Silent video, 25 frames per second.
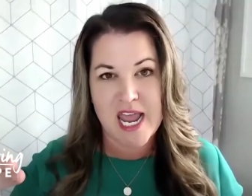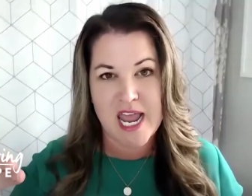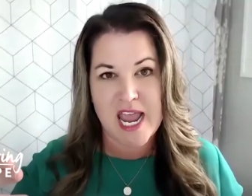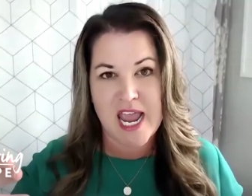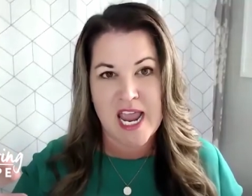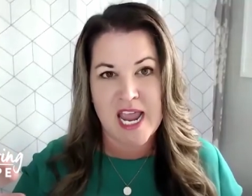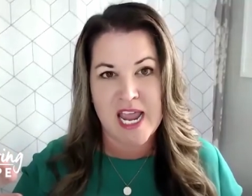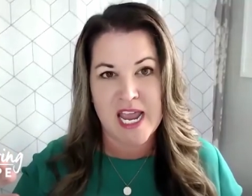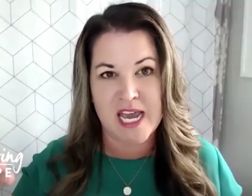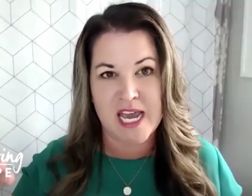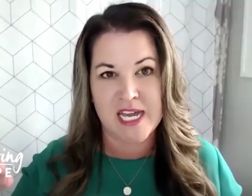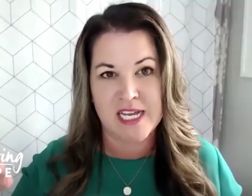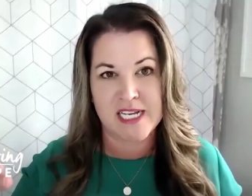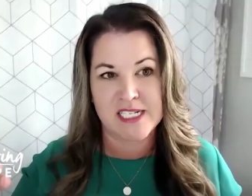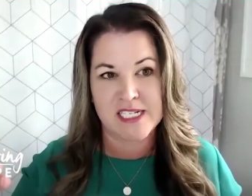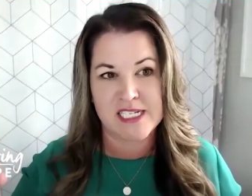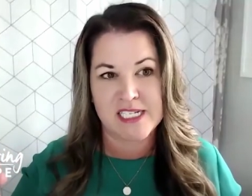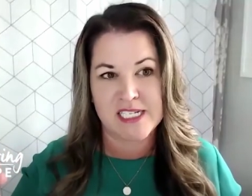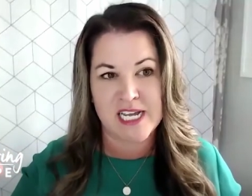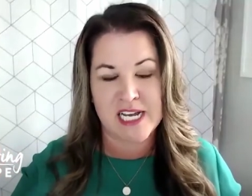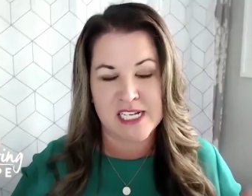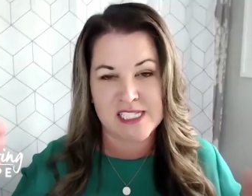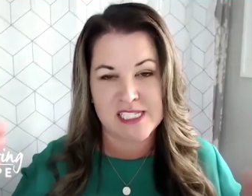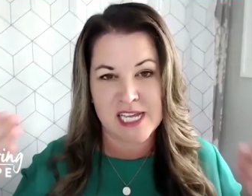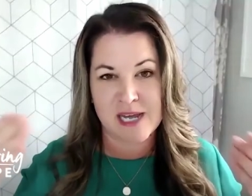And
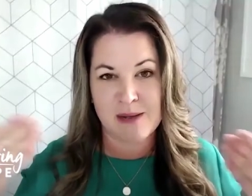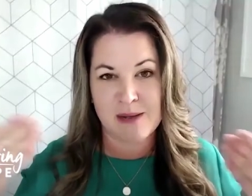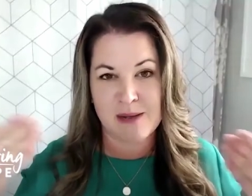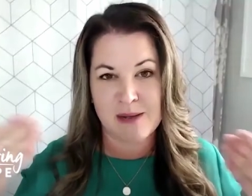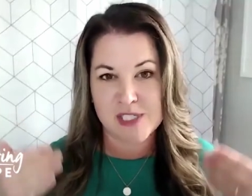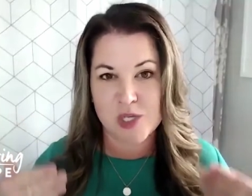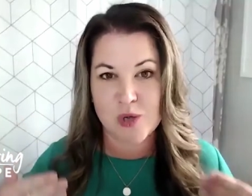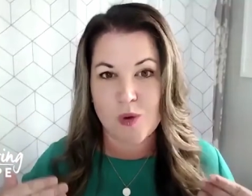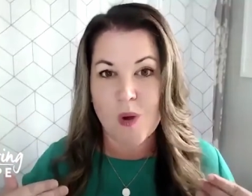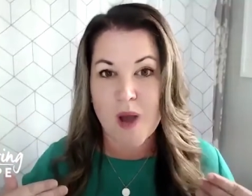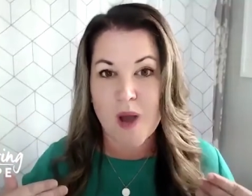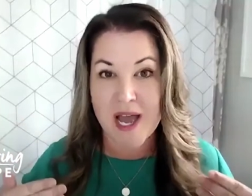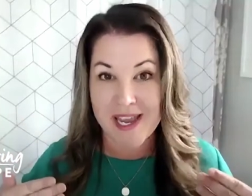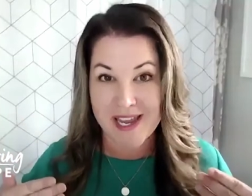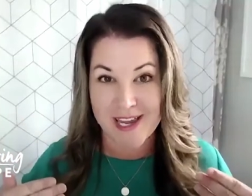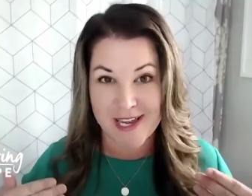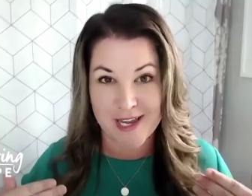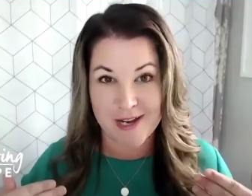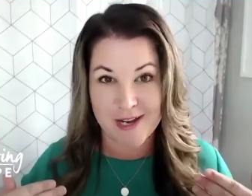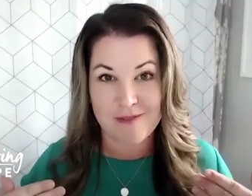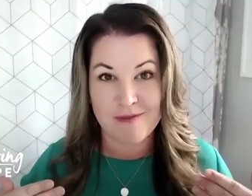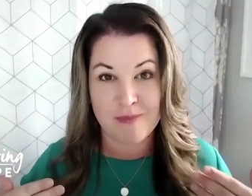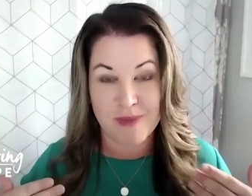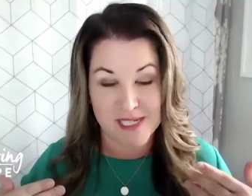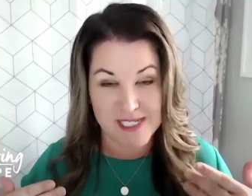as I was
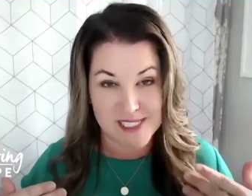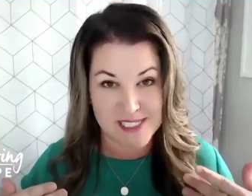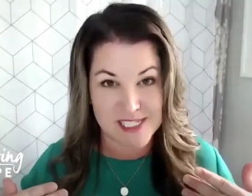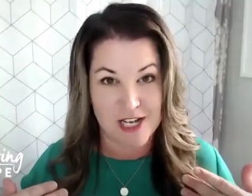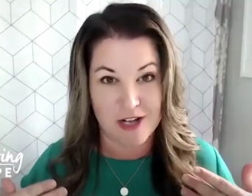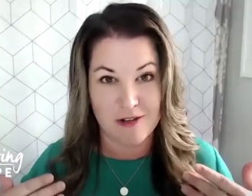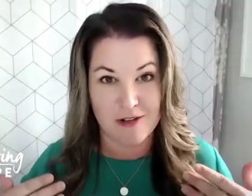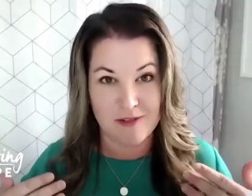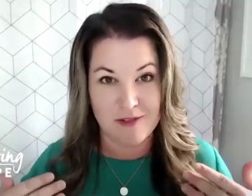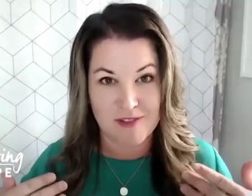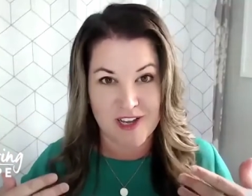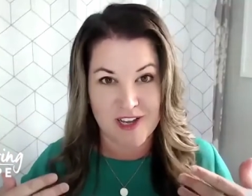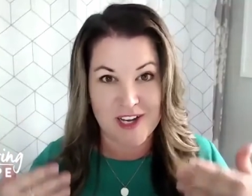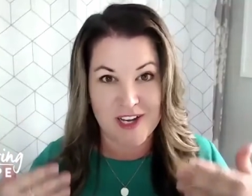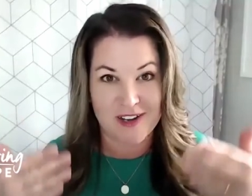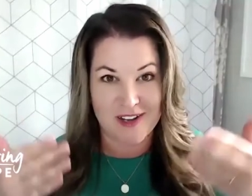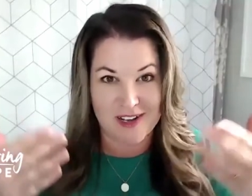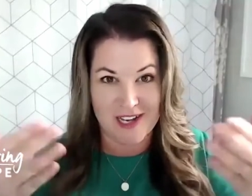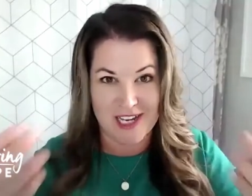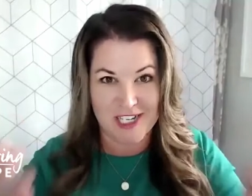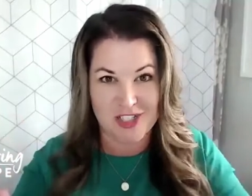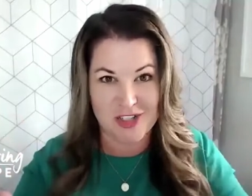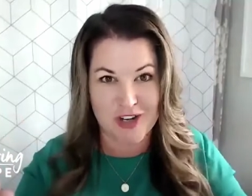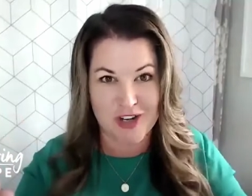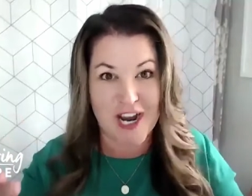quiet myself,
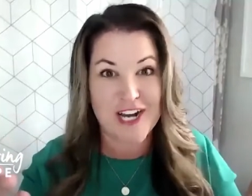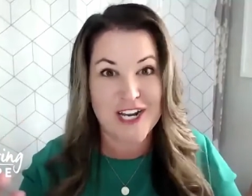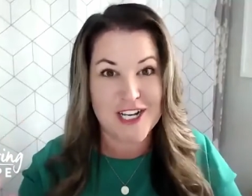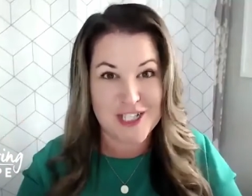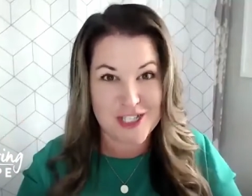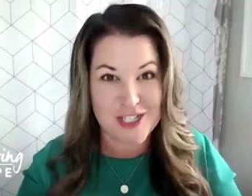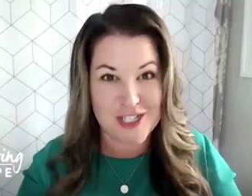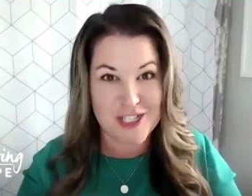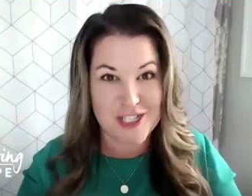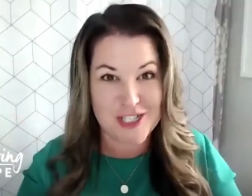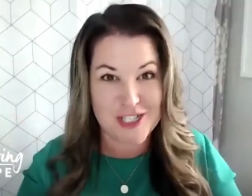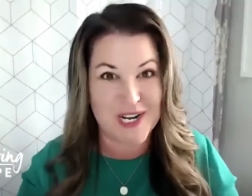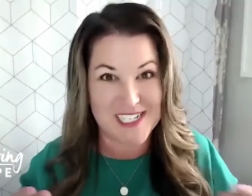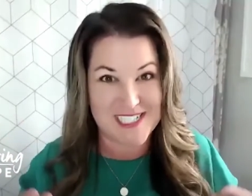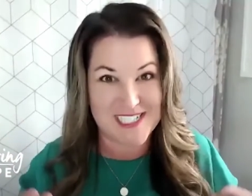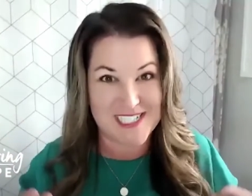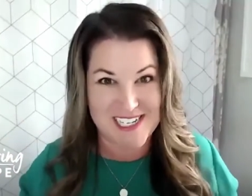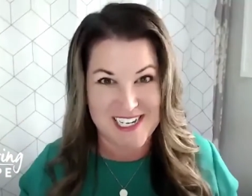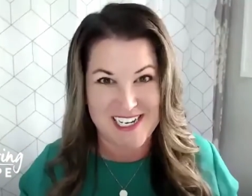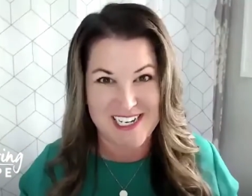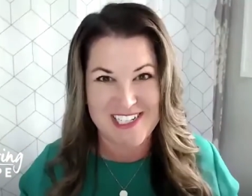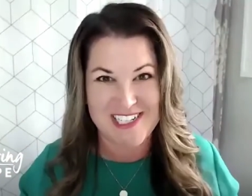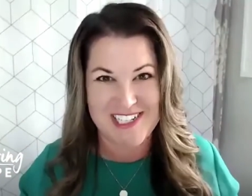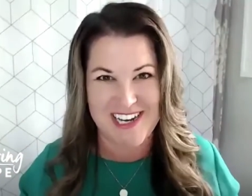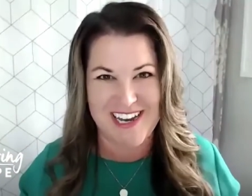I try to do what I
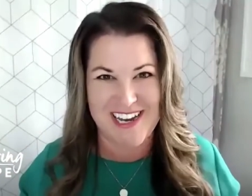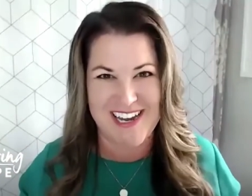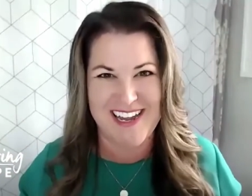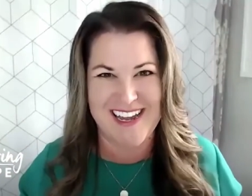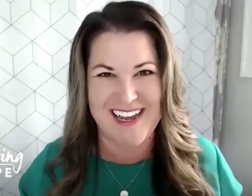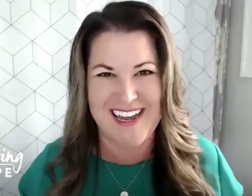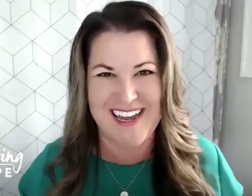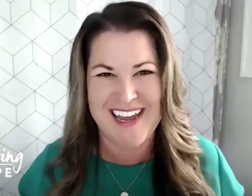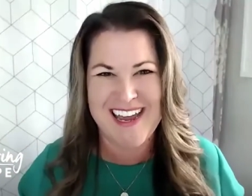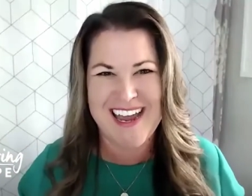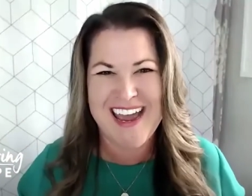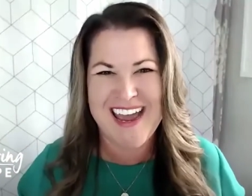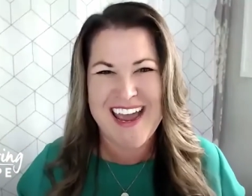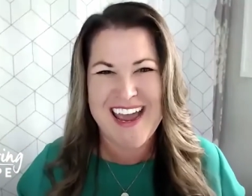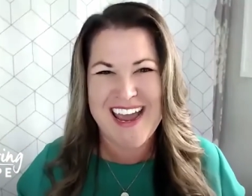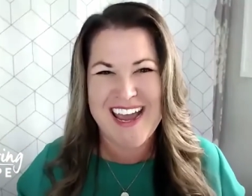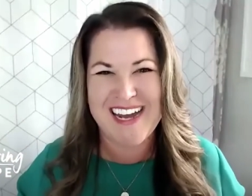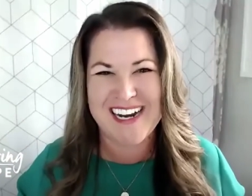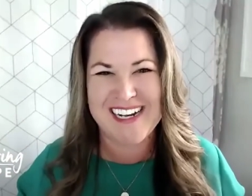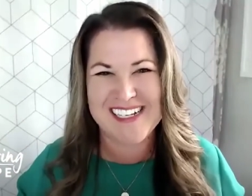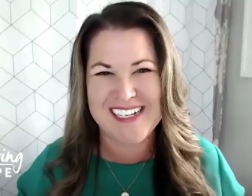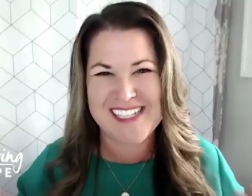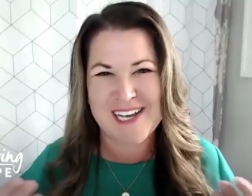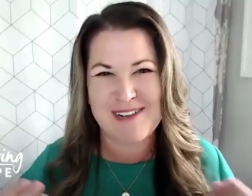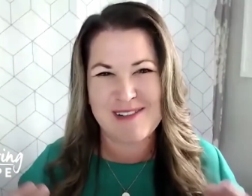teach. And
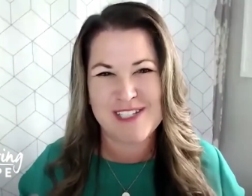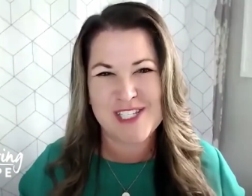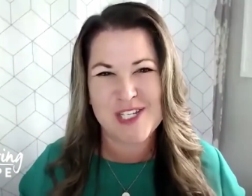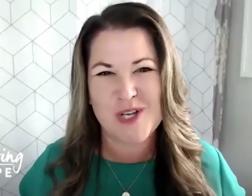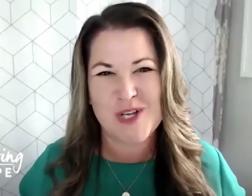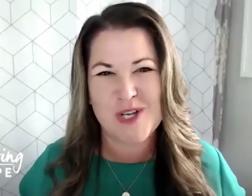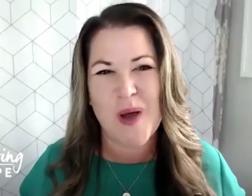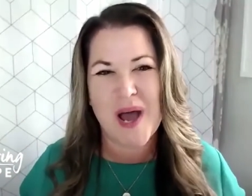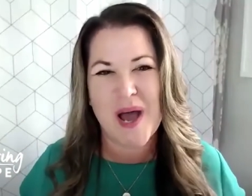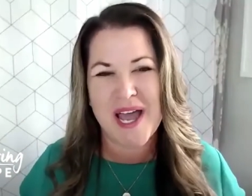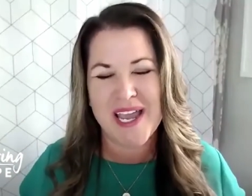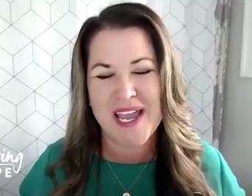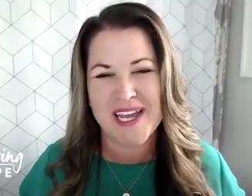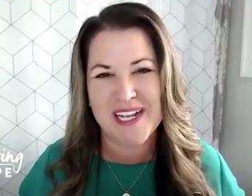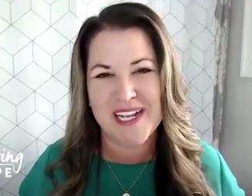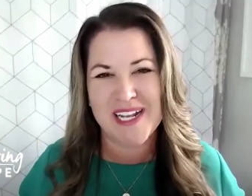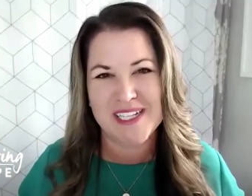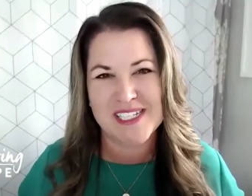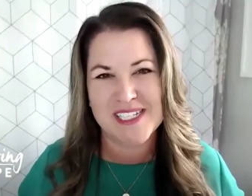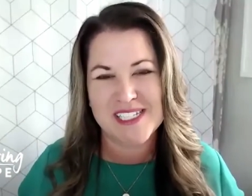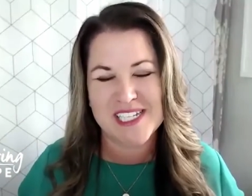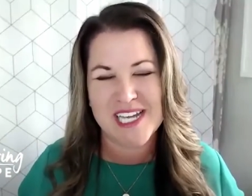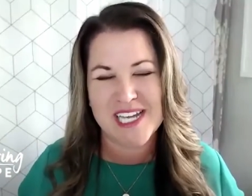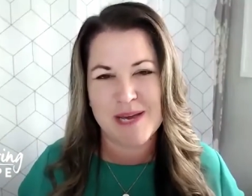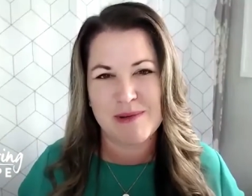as I was quiet in
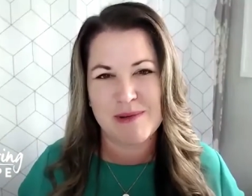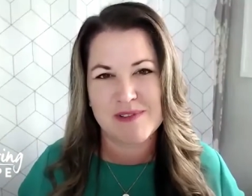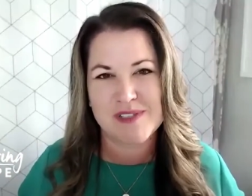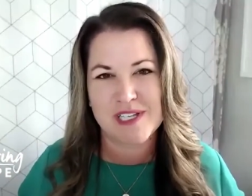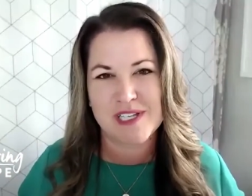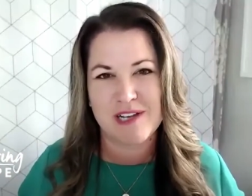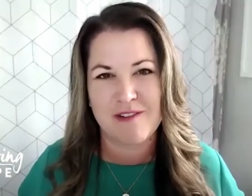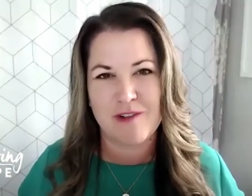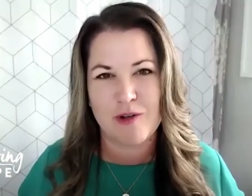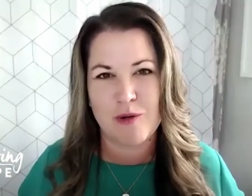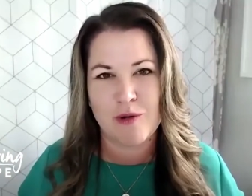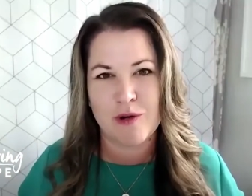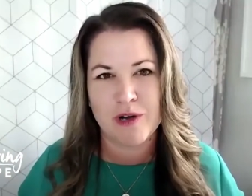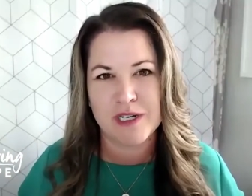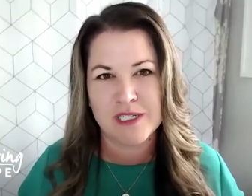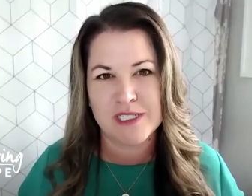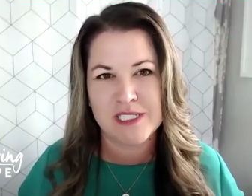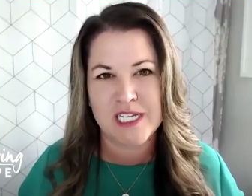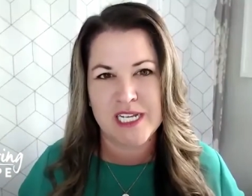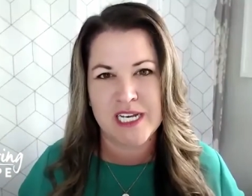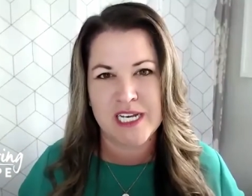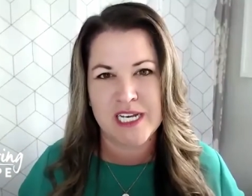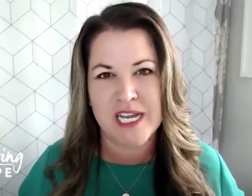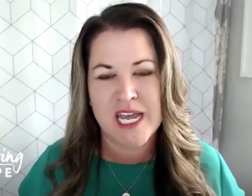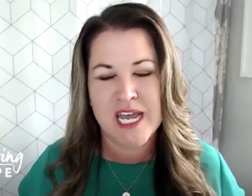this time of
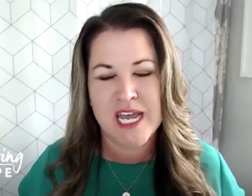self-quarantine,